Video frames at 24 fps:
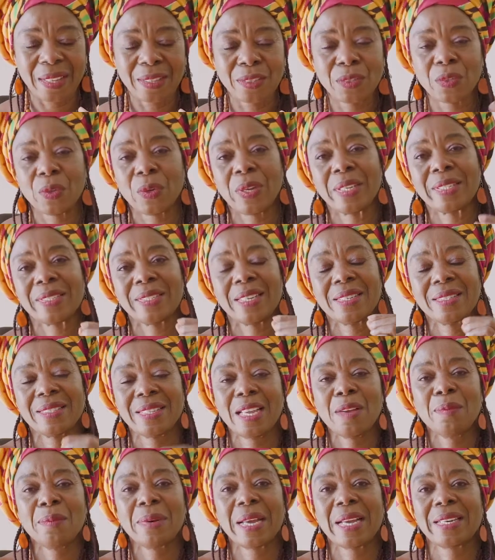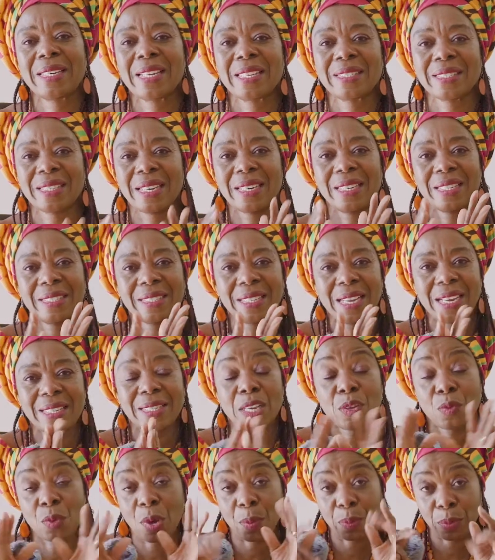So it's the same like the
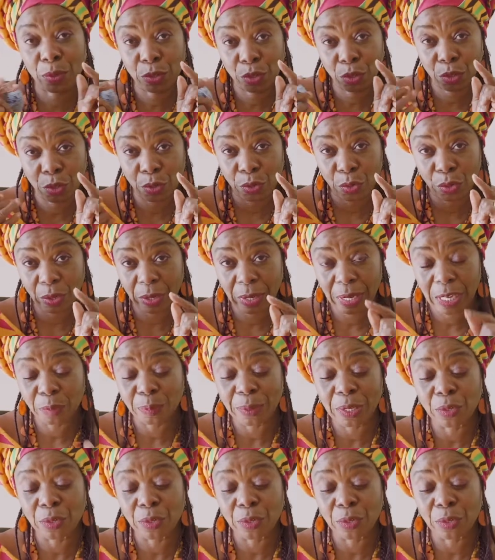sanitizer you are putting on your hands,